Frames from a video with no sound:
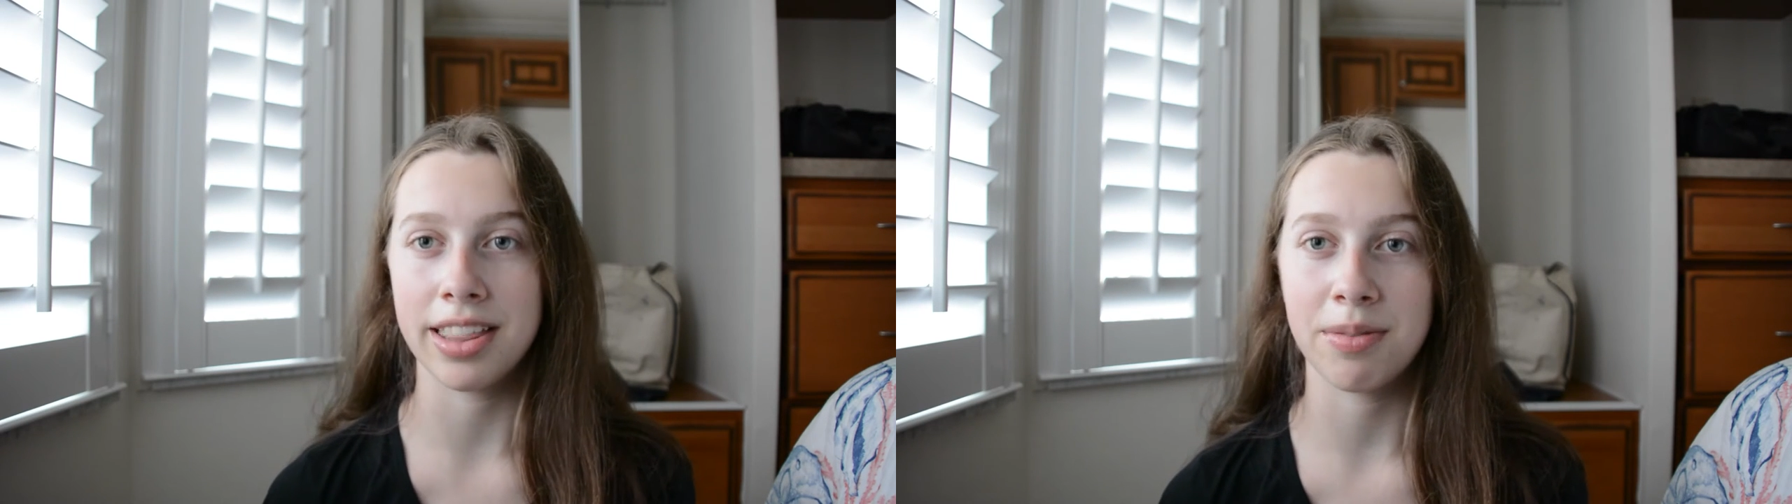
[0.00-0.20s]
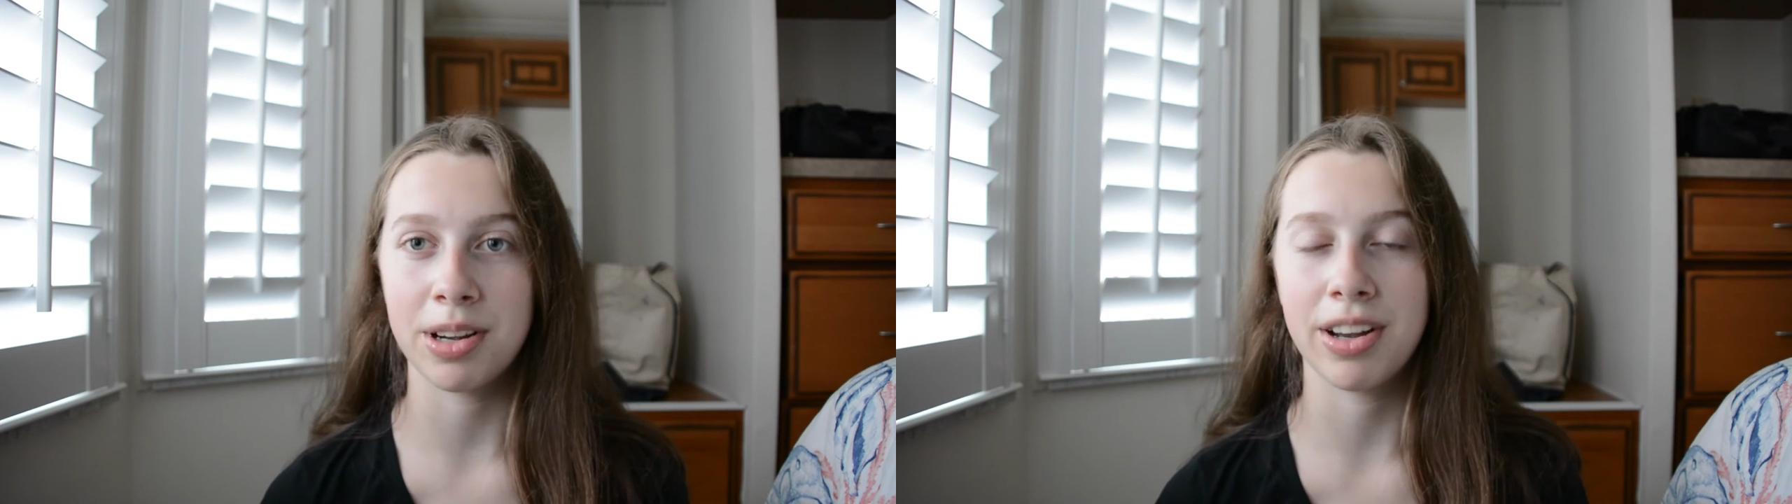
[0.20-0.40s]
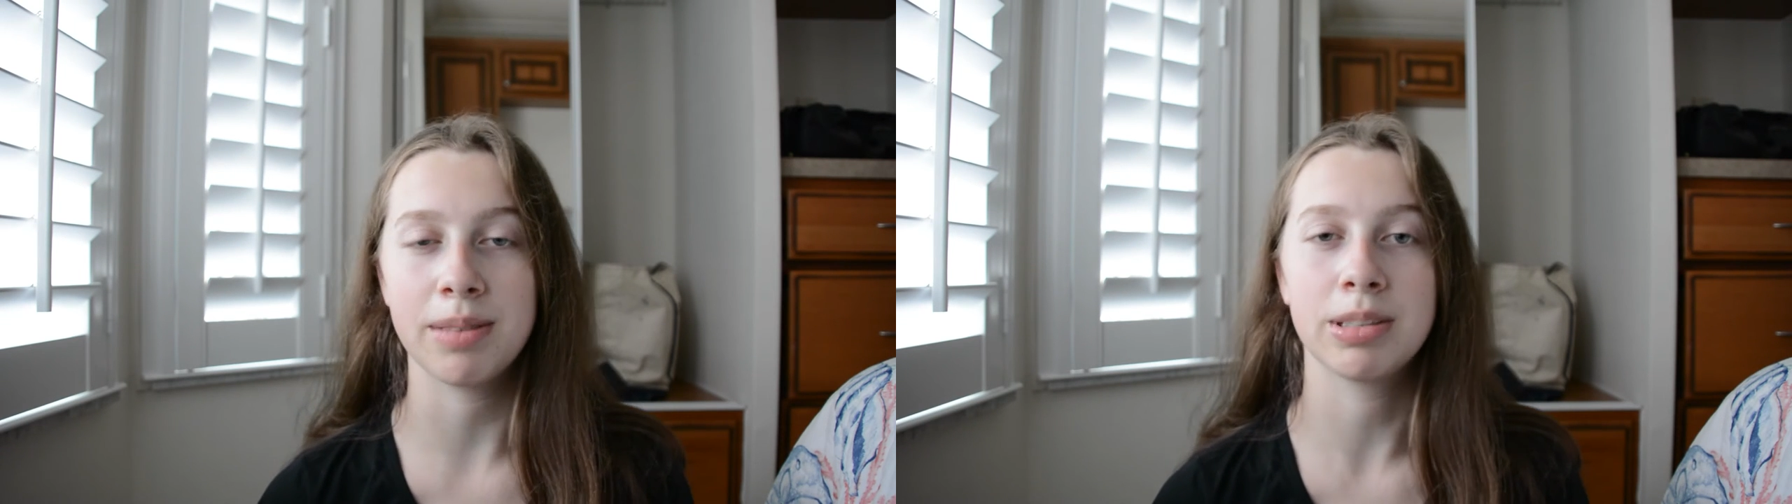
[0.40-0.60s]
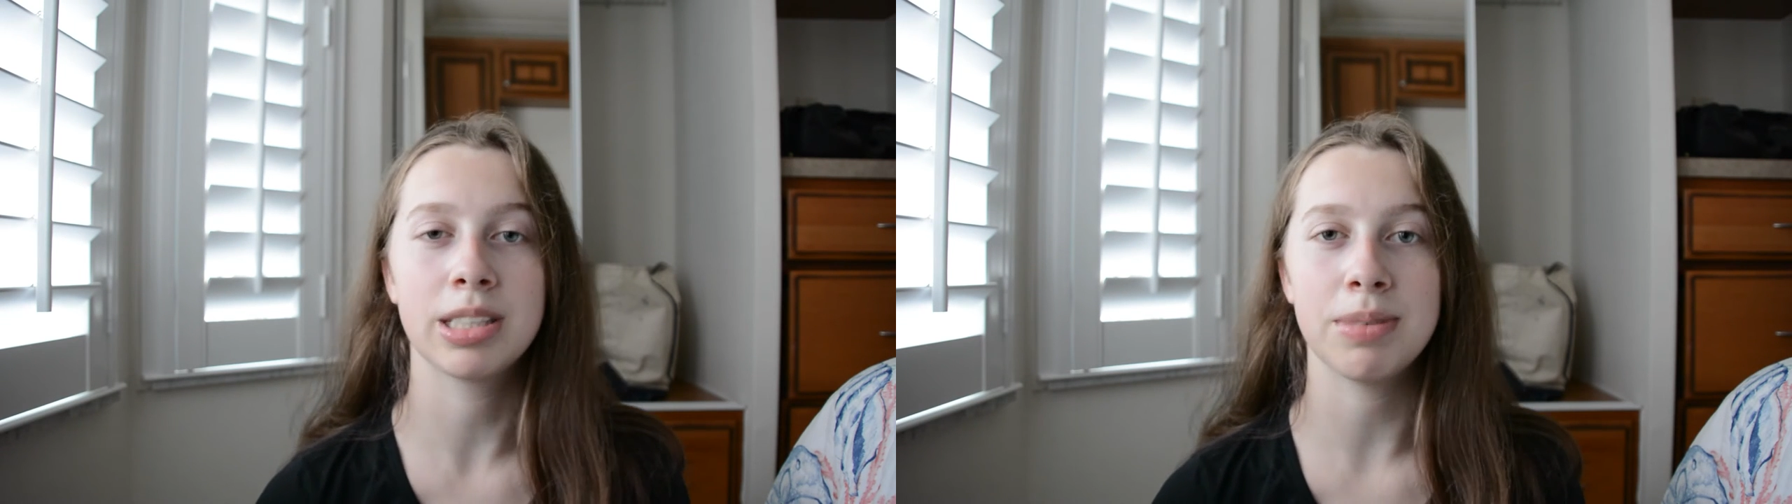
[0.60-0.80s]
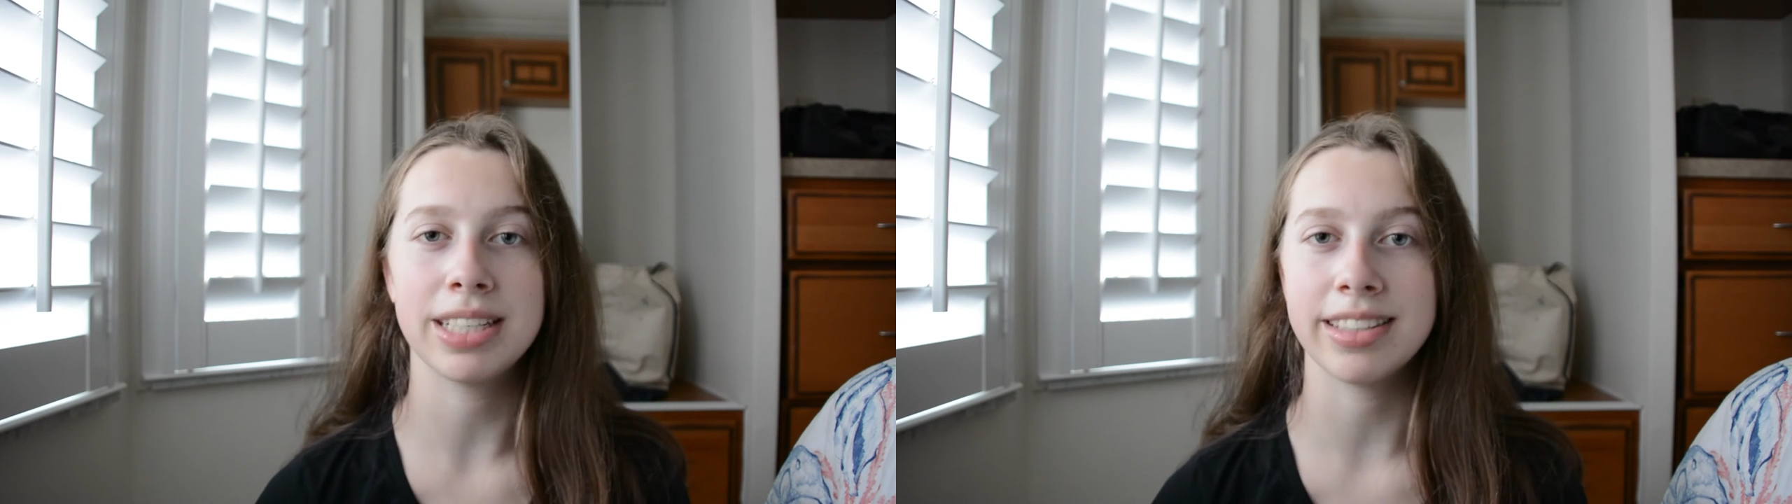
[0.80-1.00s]
that we were able to
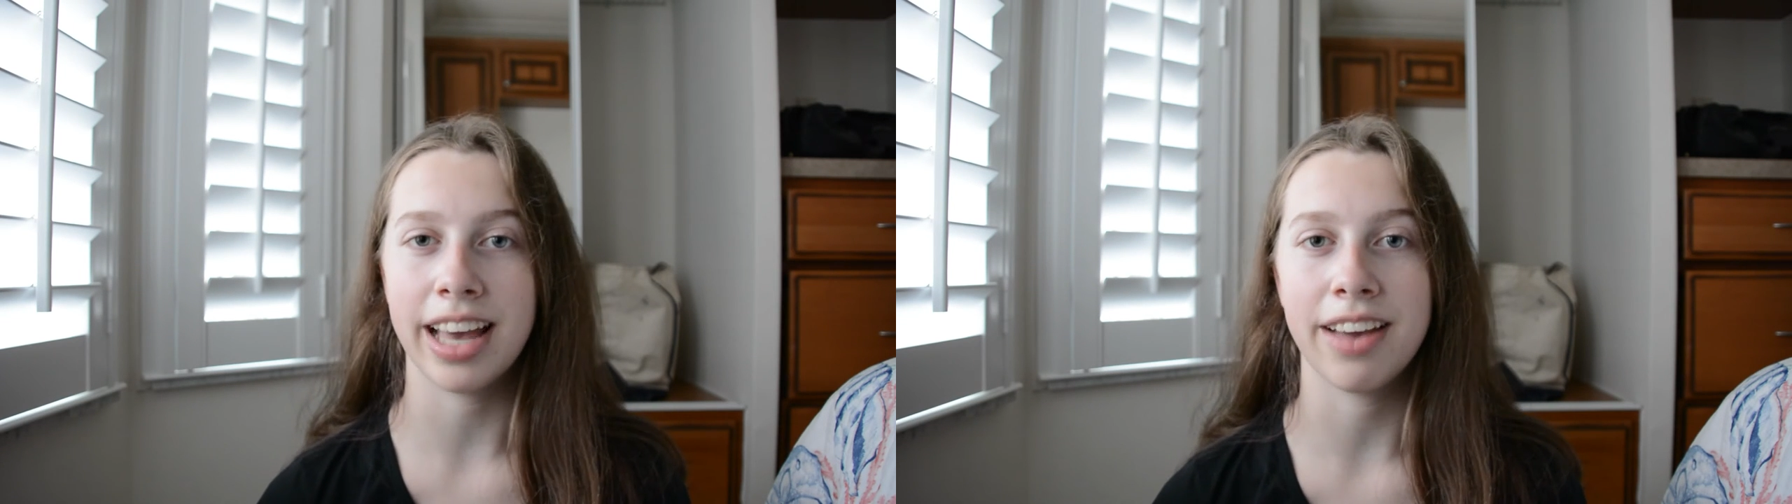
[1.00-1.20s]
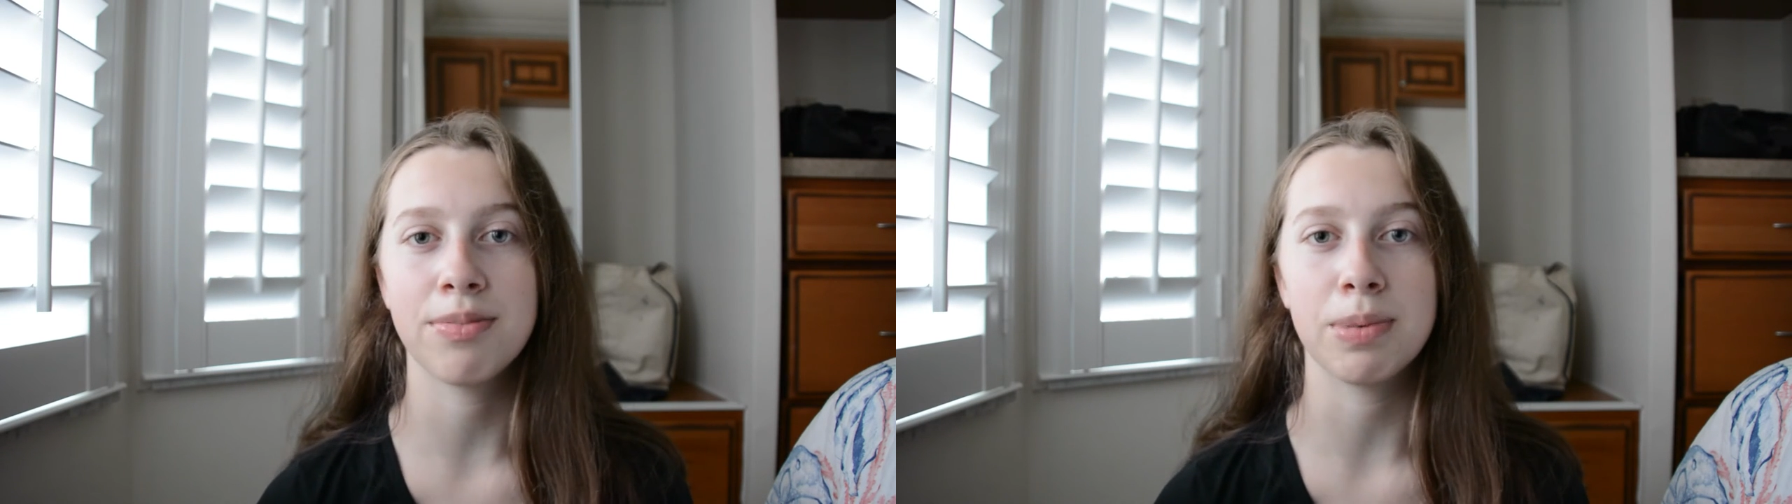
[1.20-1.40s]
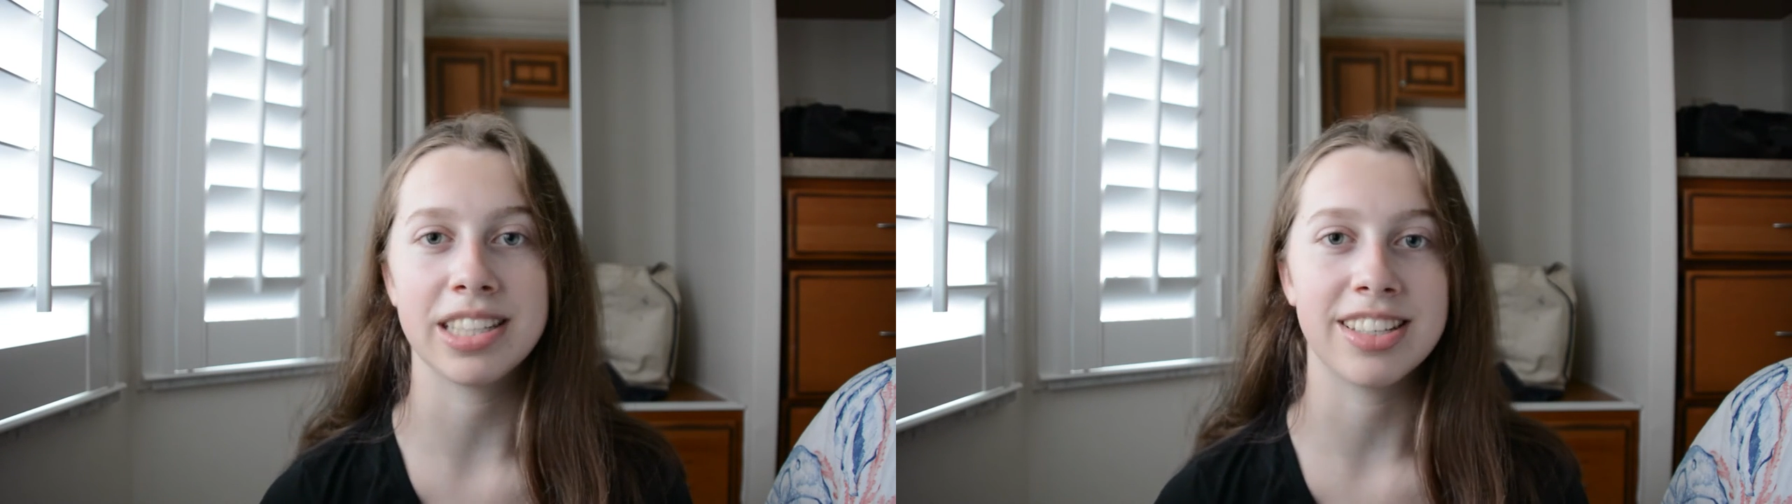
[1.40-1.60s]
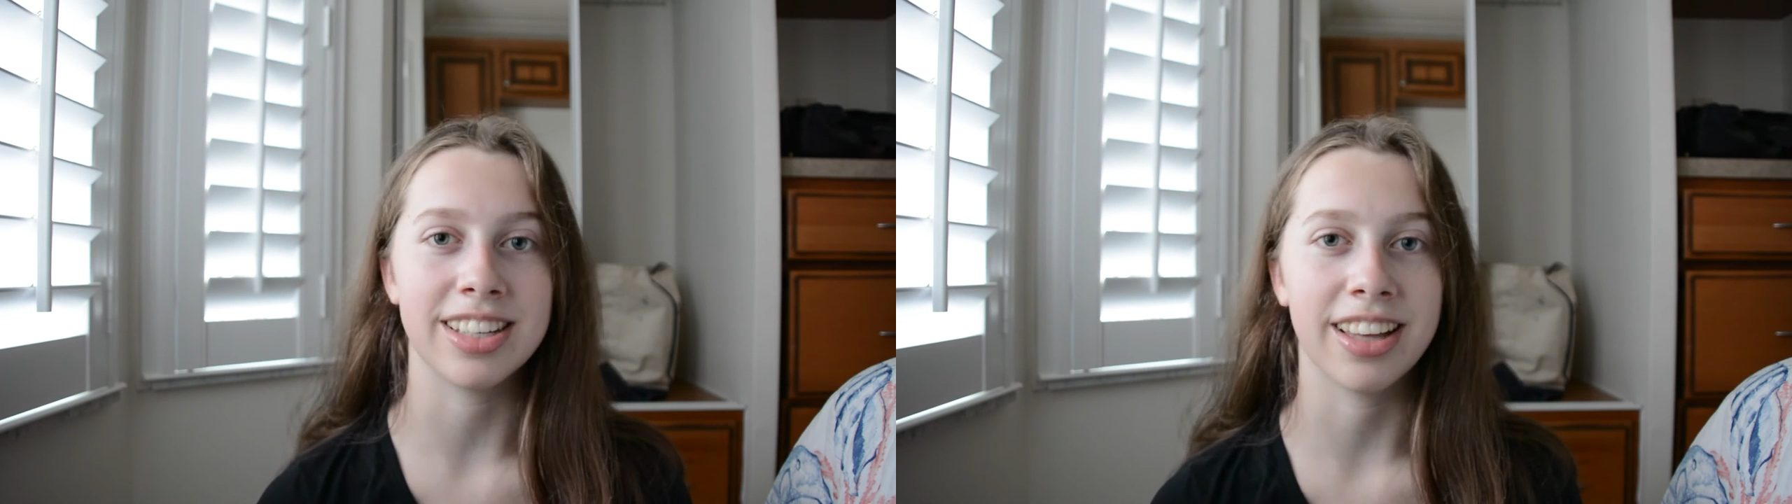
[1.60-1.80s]
be safe but still